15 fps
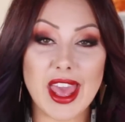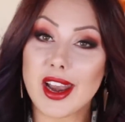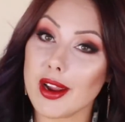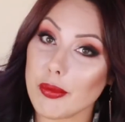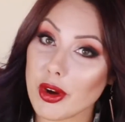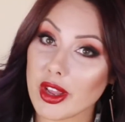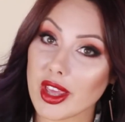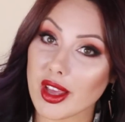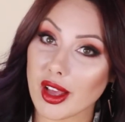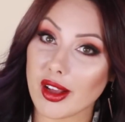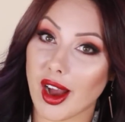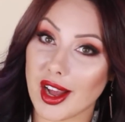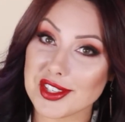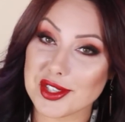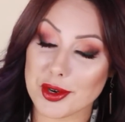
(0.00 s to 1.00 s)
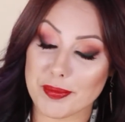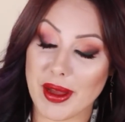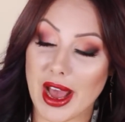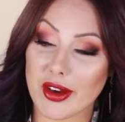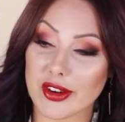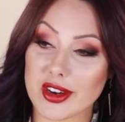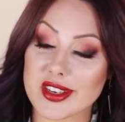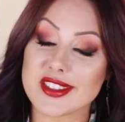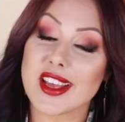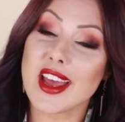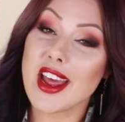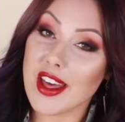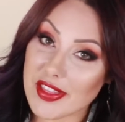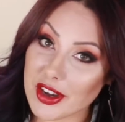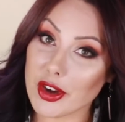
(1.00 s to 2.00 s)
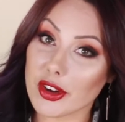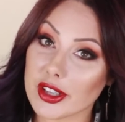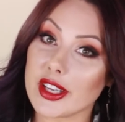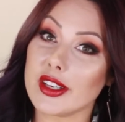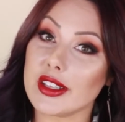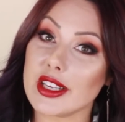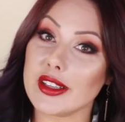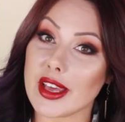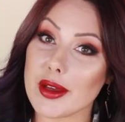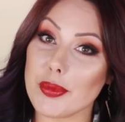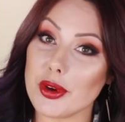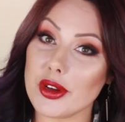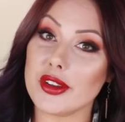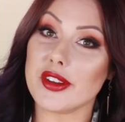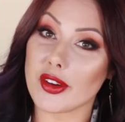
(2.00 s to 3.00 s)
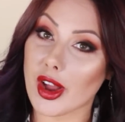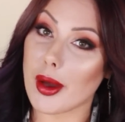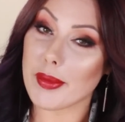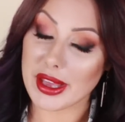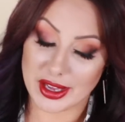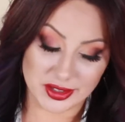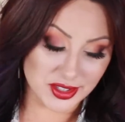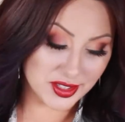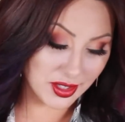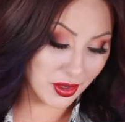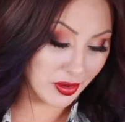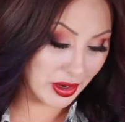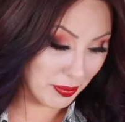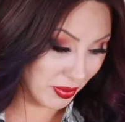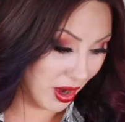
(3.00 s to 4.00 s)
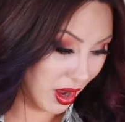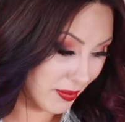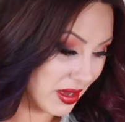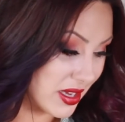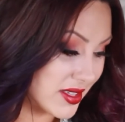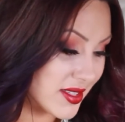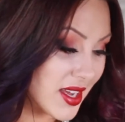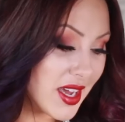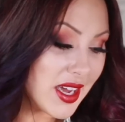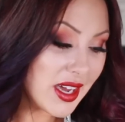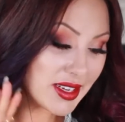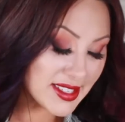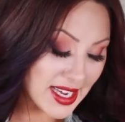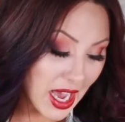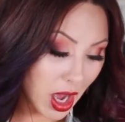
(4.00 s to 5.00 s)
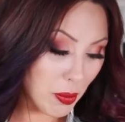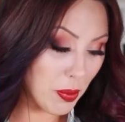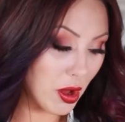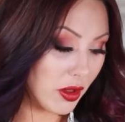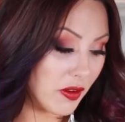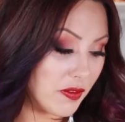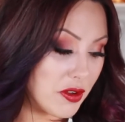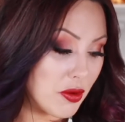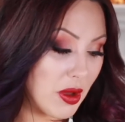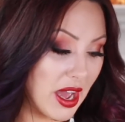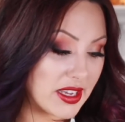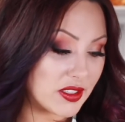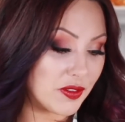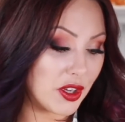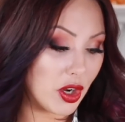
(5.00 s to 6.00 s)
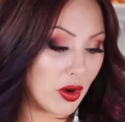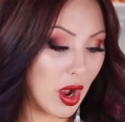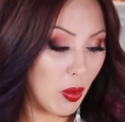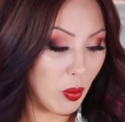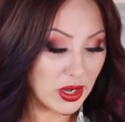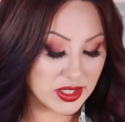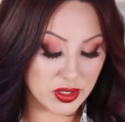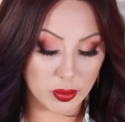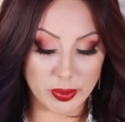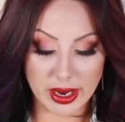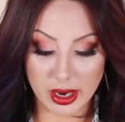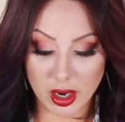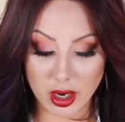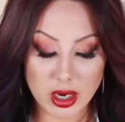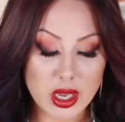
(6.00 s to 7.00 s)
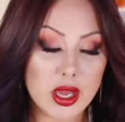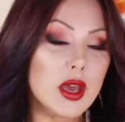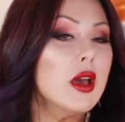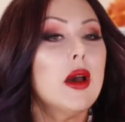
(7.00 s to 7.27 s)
And I'm working on contour powders that are clearly labeled. They're coming out soon, I promise, to help all of you guys figure out what to wear.